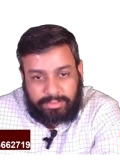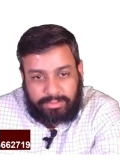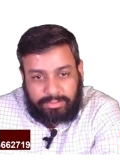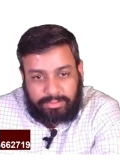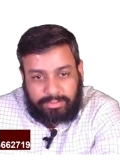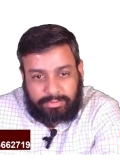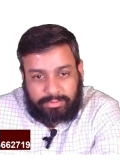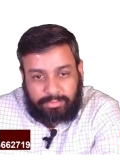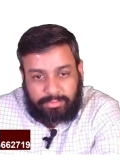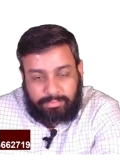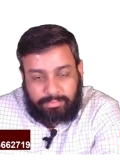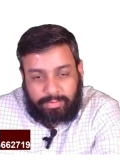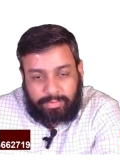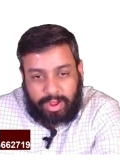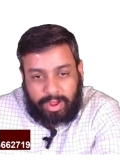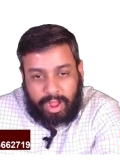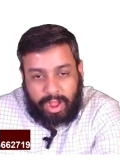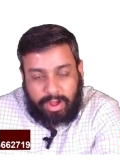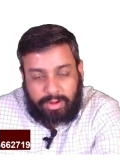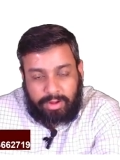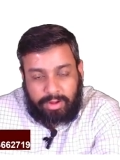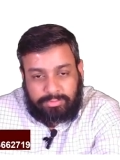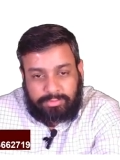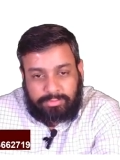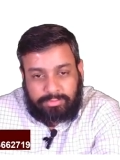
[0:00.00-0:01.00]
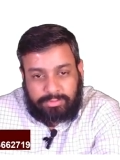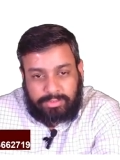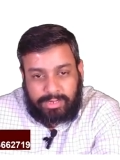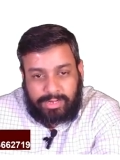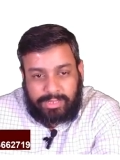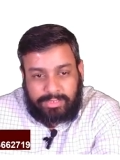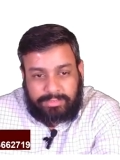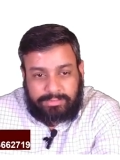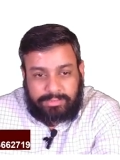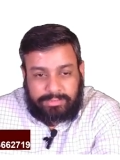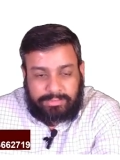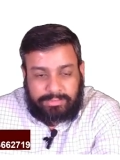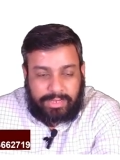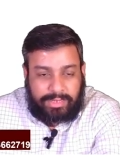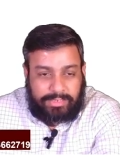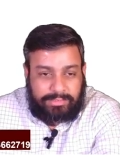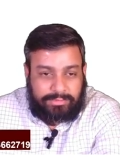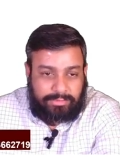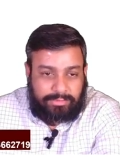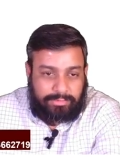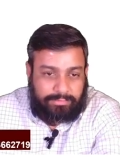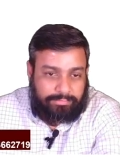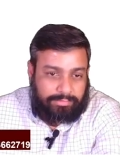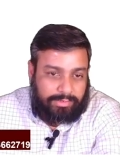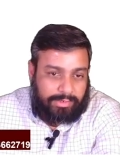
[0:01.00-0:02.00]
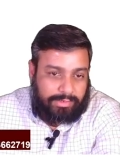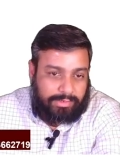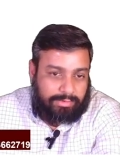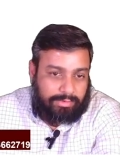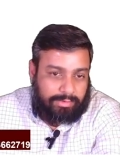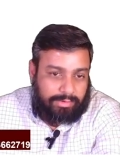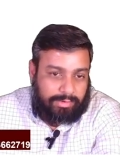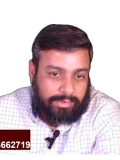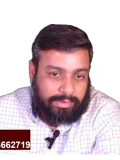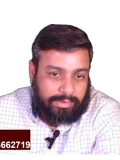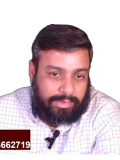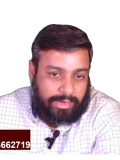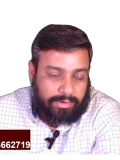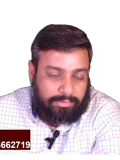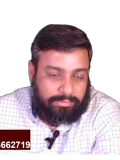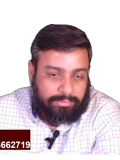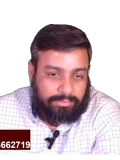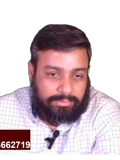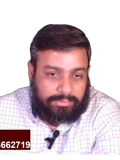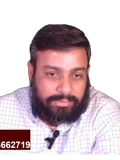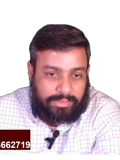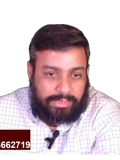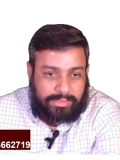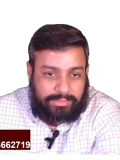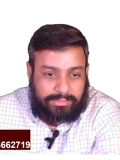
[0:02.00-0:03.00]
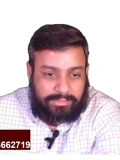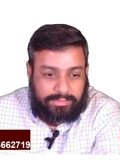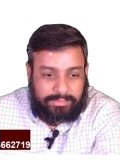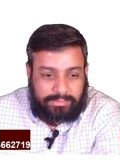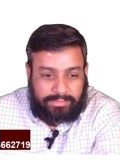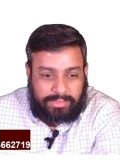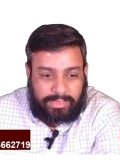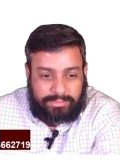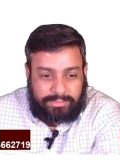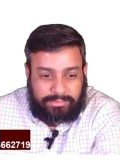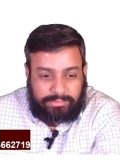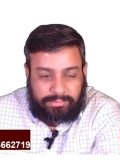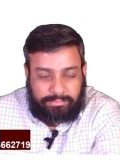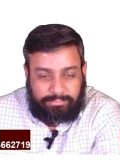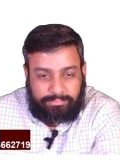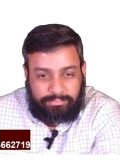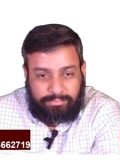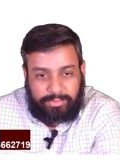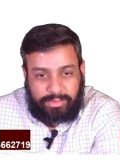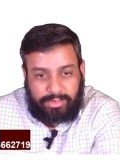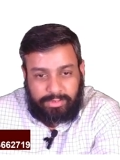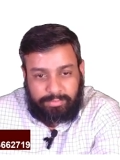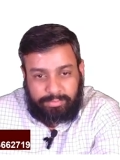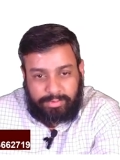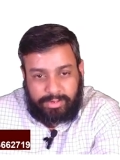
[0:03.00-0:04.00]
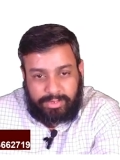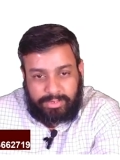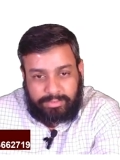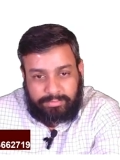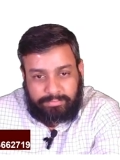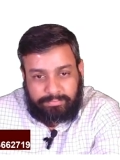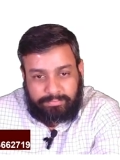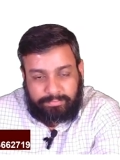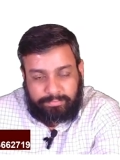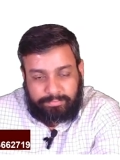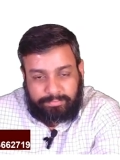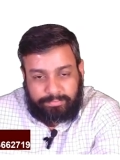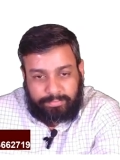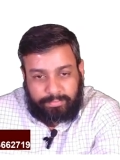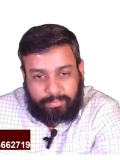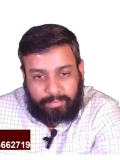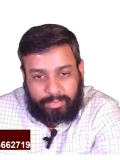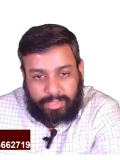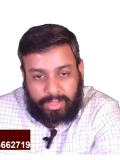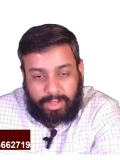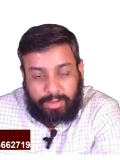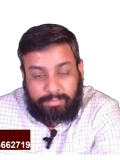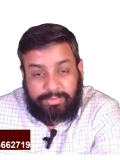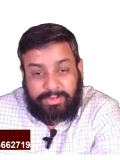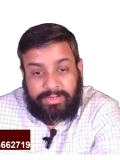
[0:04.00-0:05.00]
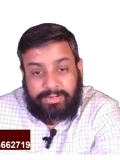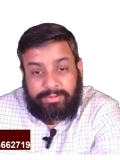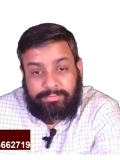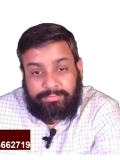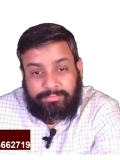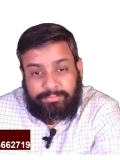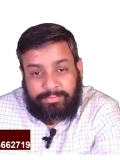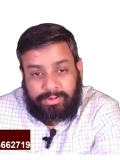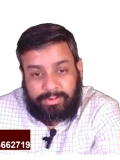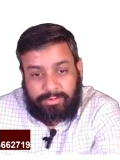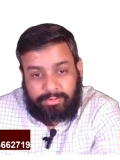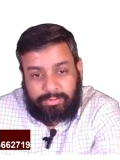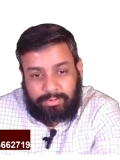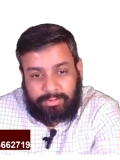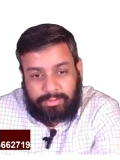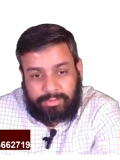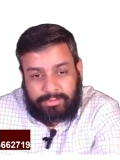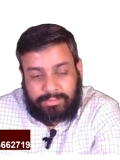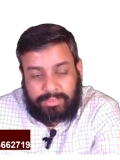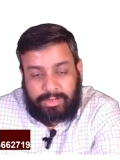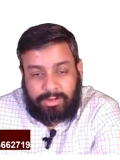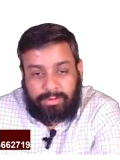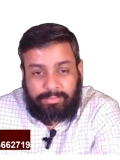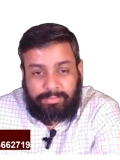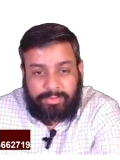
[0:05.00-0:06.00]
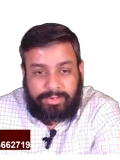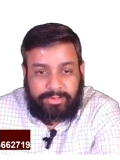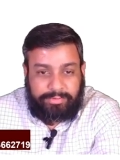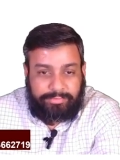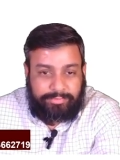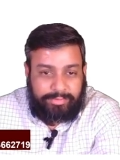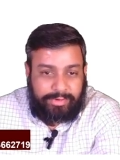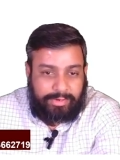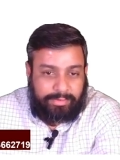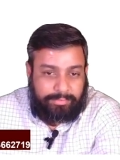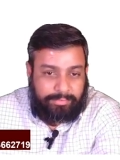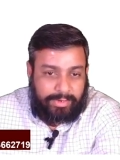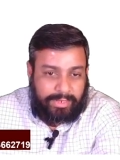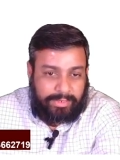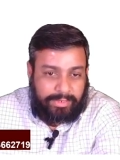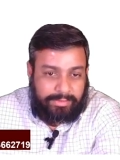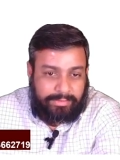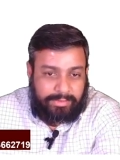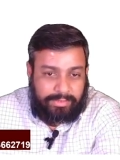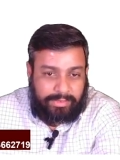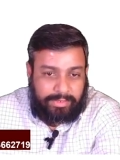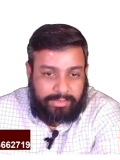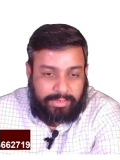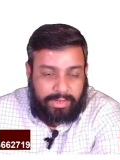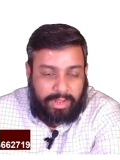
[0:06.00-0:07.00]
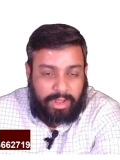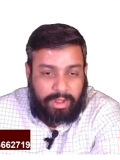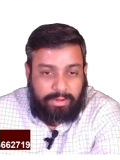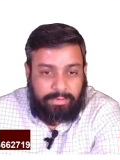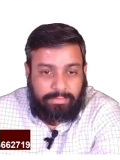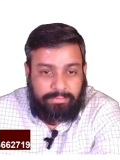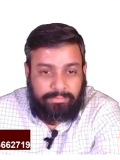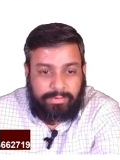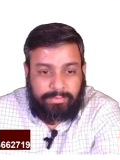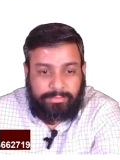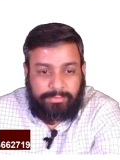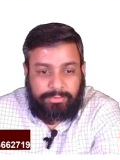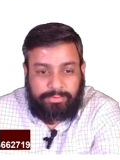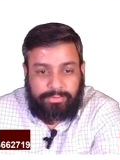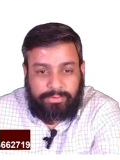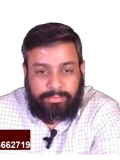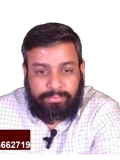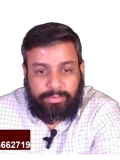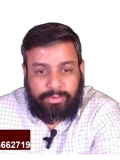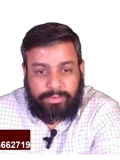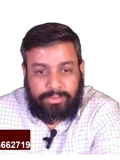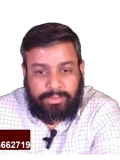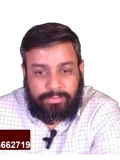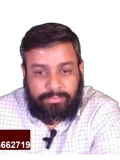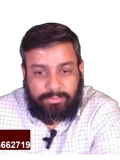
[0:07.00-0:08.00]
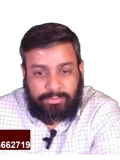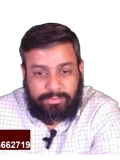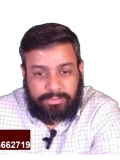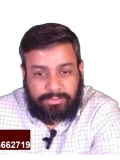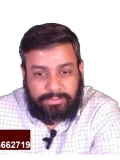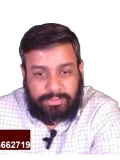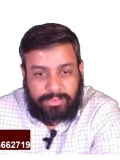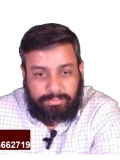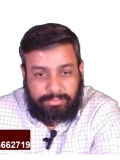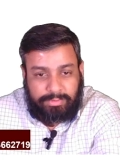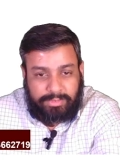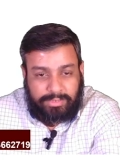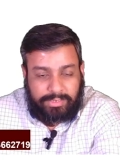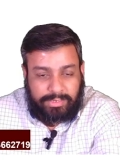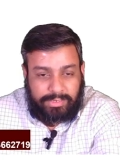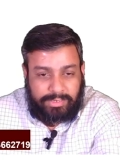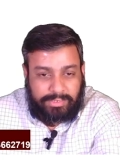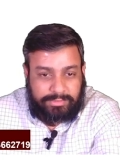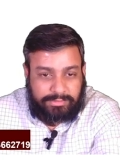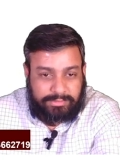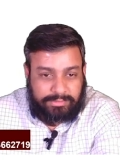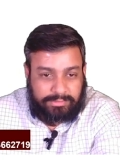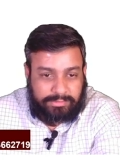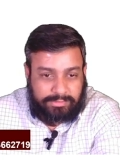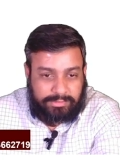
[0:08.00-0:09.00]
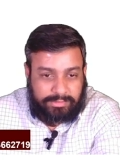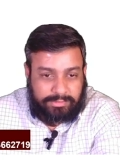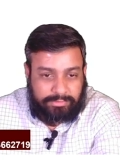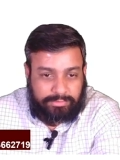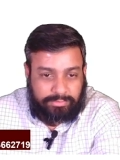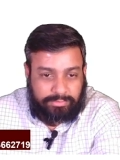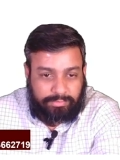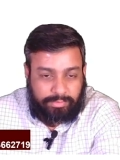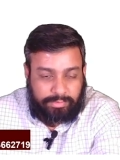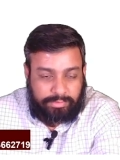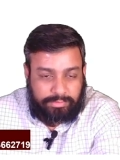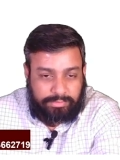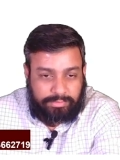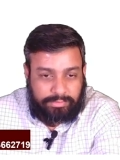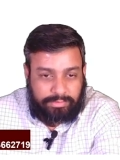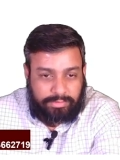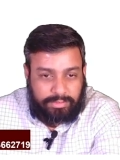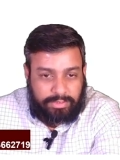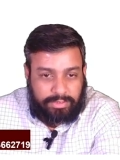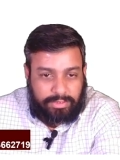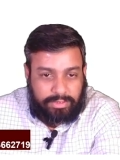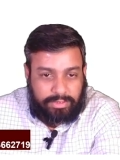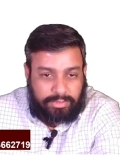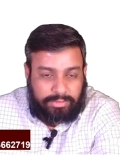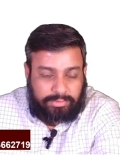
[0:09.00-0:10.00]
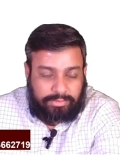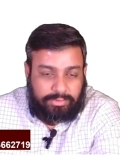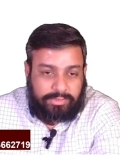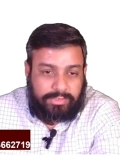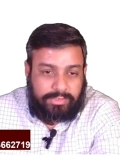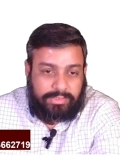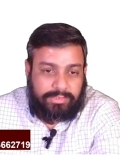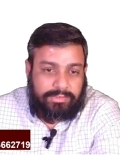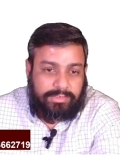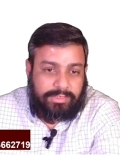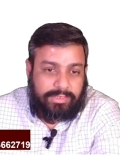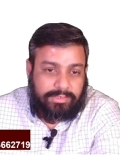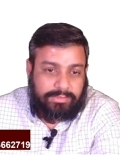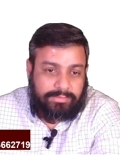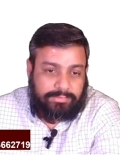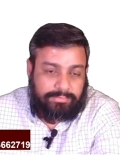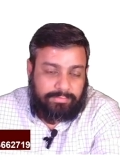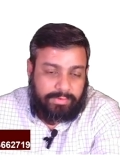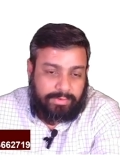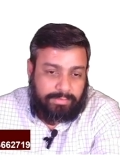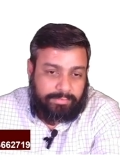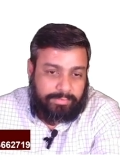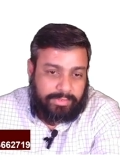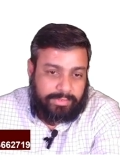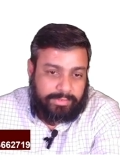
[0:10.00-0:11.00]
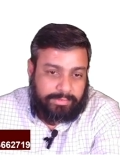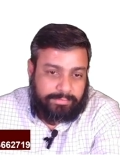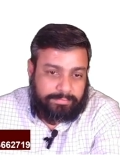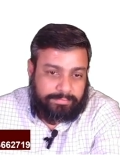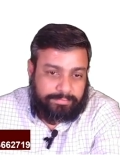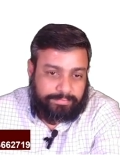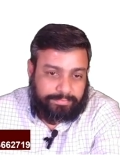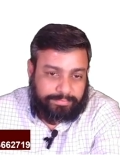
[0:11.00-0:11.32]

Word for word: so how to select the size of drill collar how to select the size of drill pipe how many drill collars how many drill pipe and how will be your bottom hole assembly collection and so on so these things will be